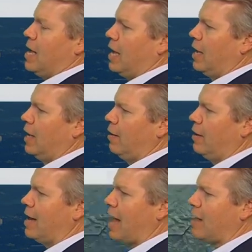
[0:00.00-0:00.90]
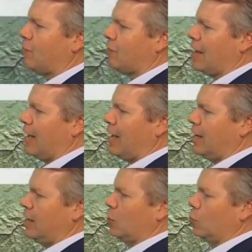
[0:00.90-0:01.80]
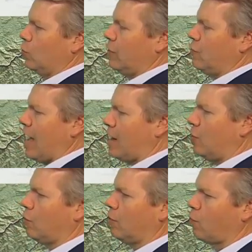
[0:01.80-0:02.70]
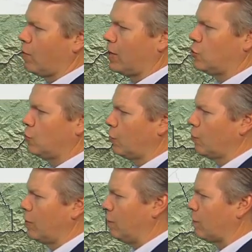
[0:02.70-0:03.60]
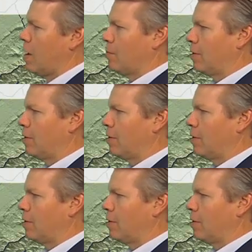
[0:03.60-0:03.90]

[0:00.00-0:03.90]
uh, nice and uh, cool in Chattanooga, 42 degrees,